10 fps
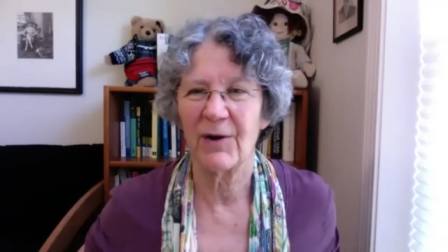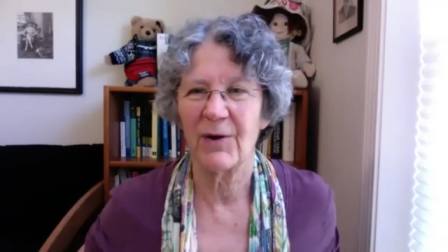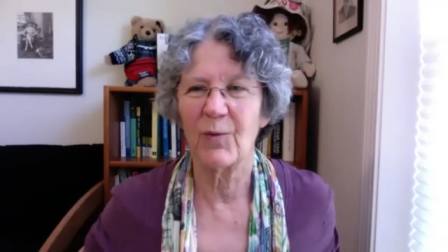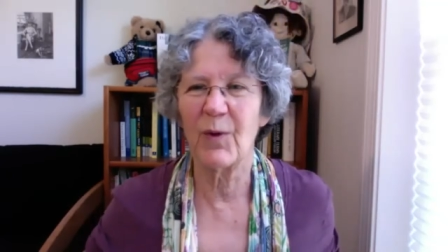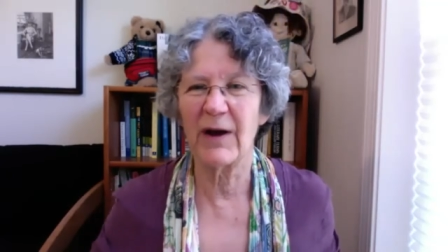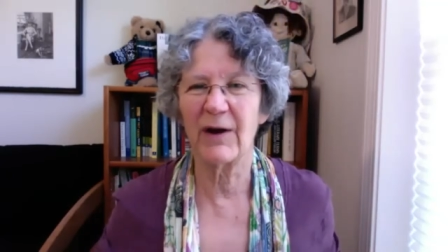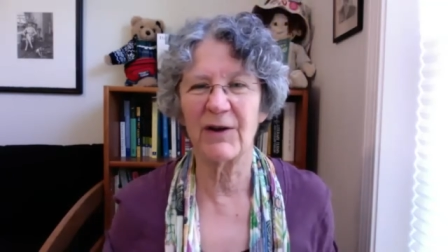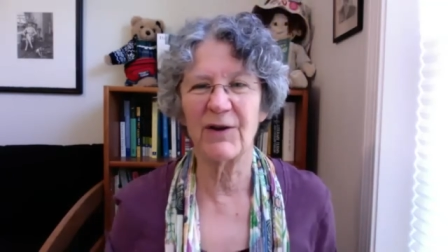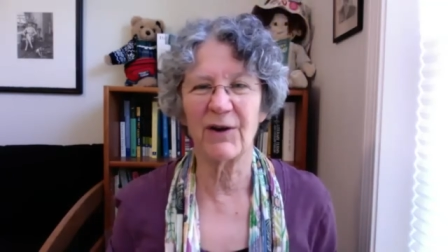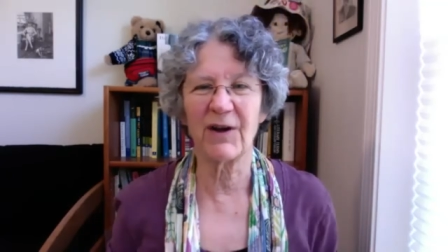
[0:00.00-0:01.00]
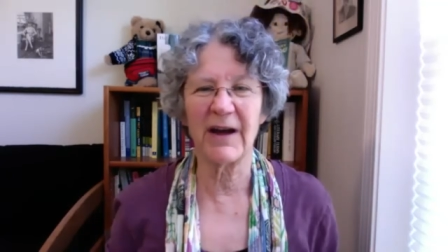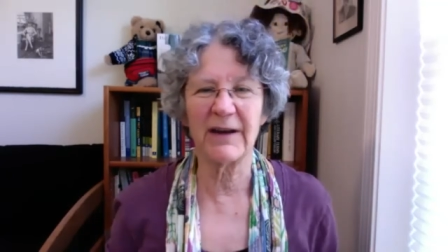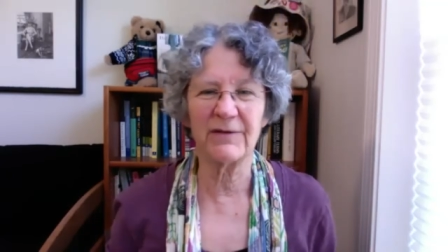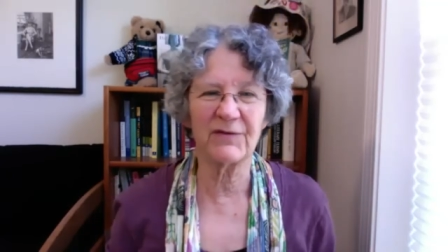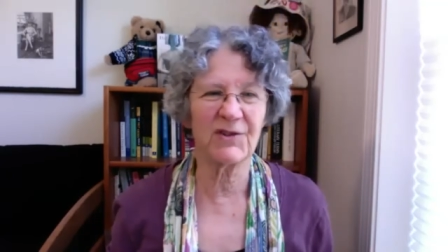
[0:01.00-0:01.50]
where you're
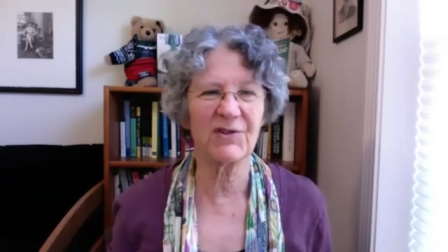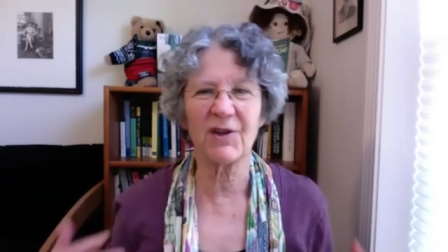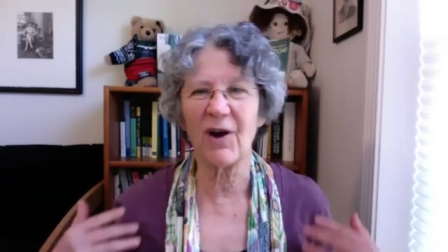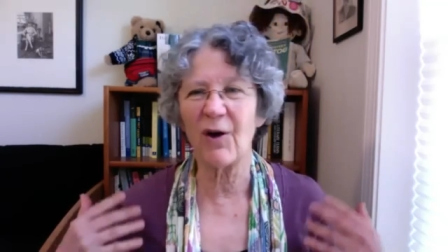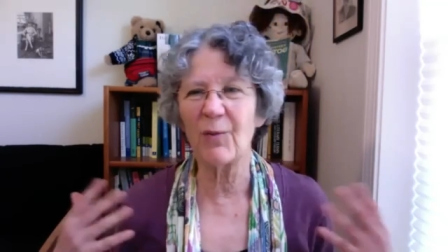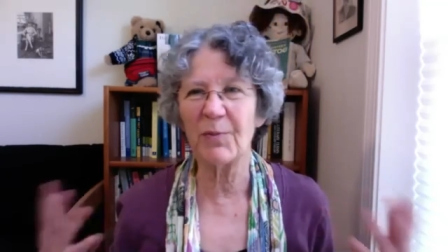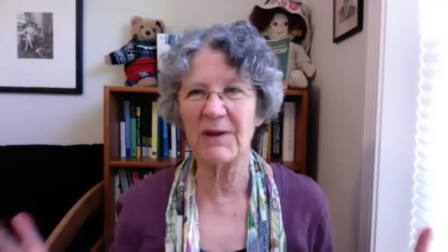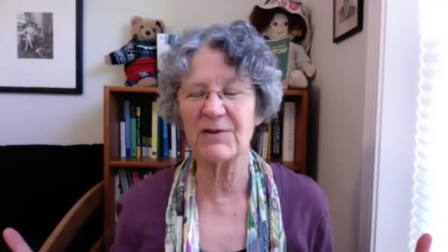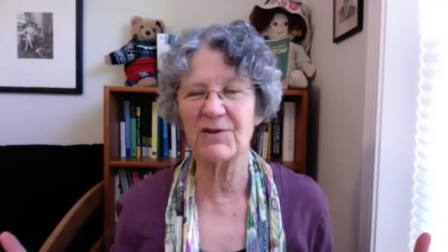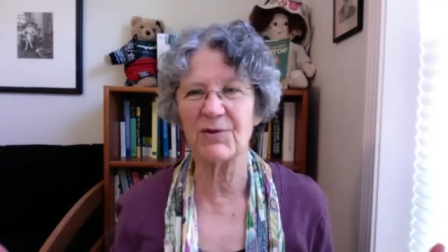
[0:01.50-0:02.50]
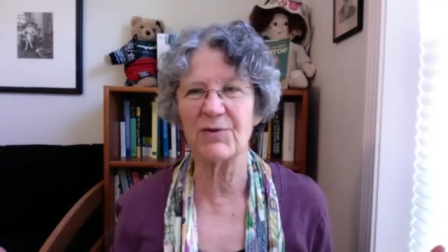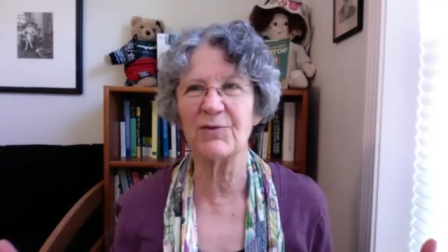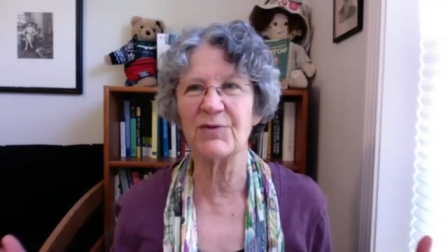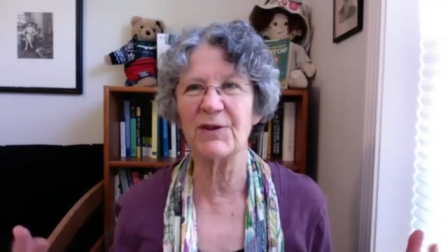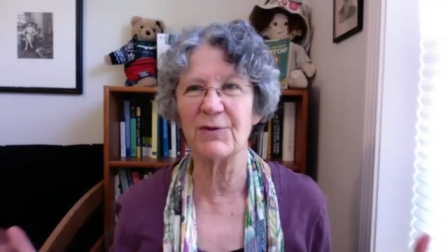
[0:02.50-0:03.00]
kind of just open
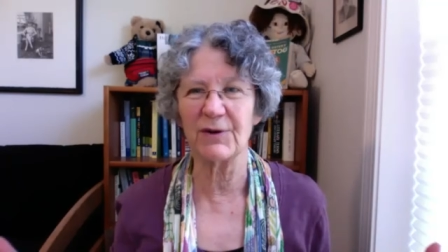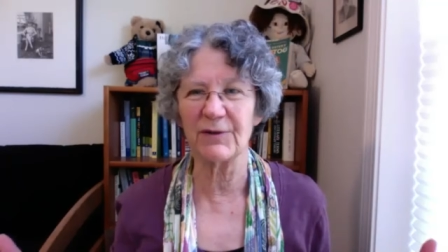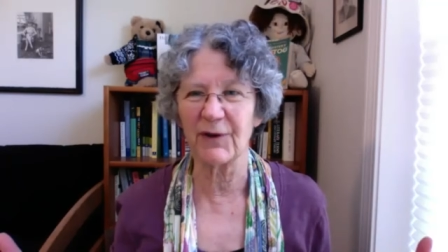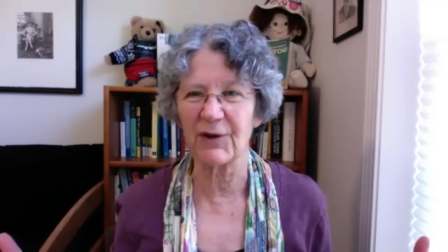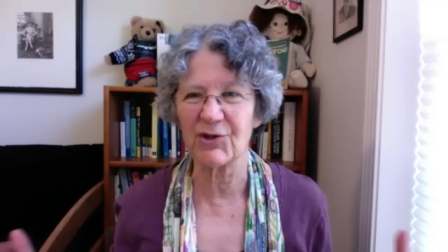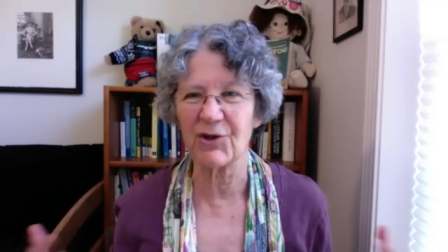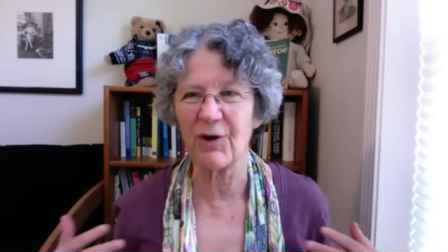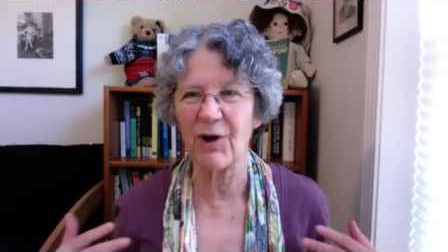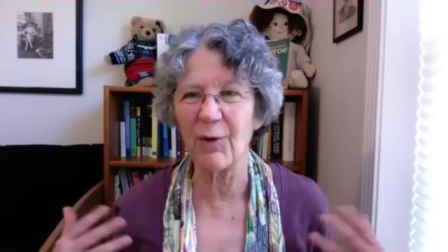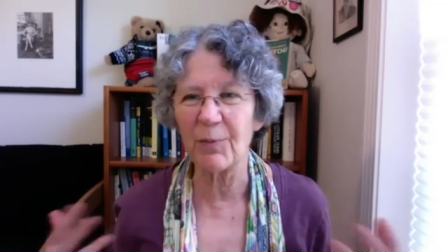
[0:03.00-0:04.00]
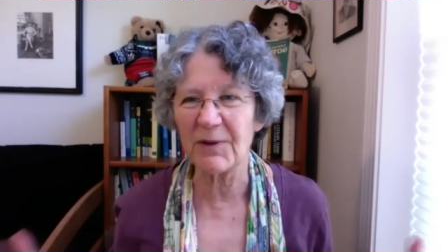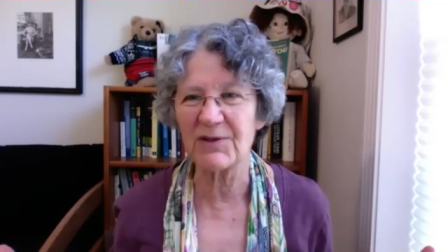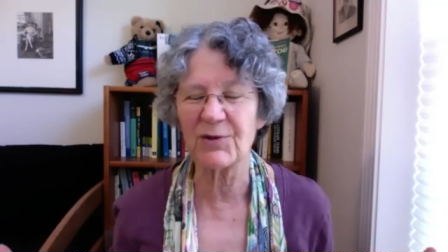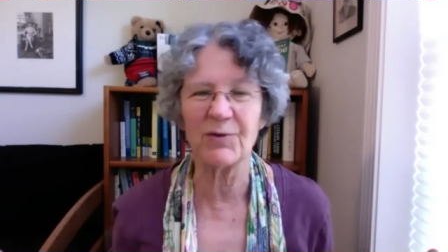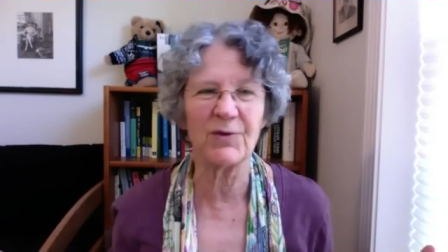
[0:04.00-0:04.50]
to the universe, you're open
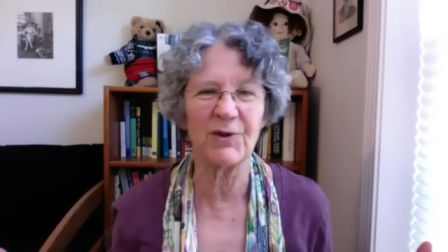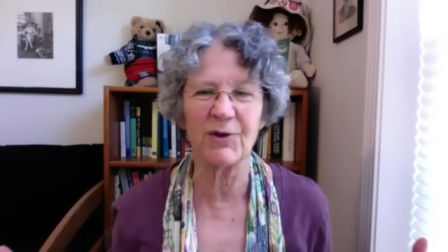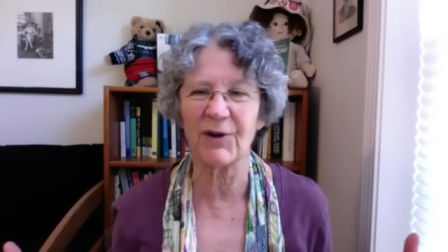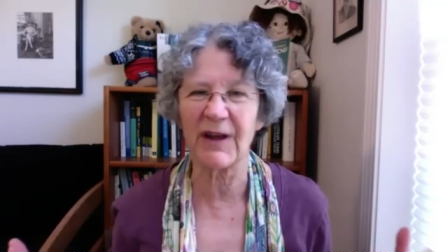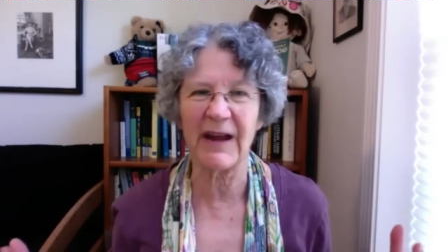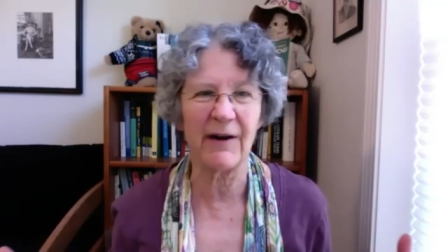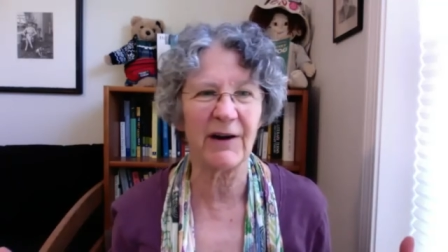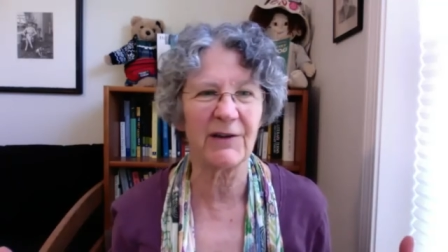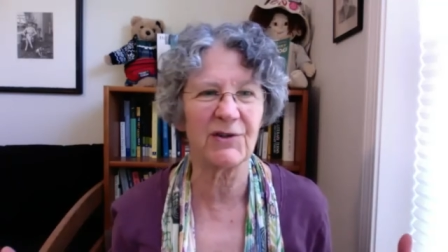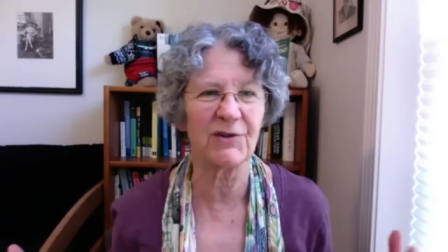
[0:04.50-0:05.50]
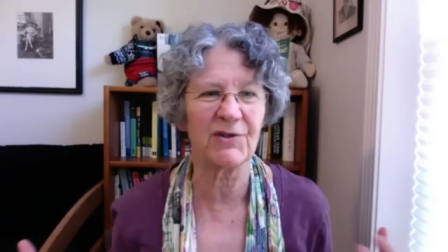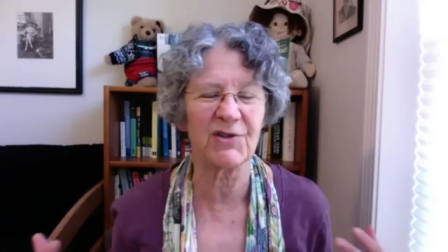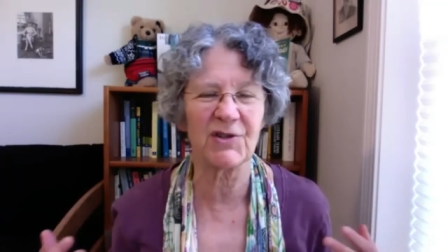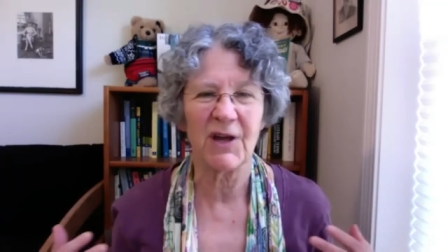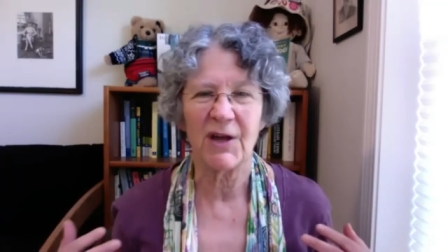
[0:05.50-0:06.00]
to your characters.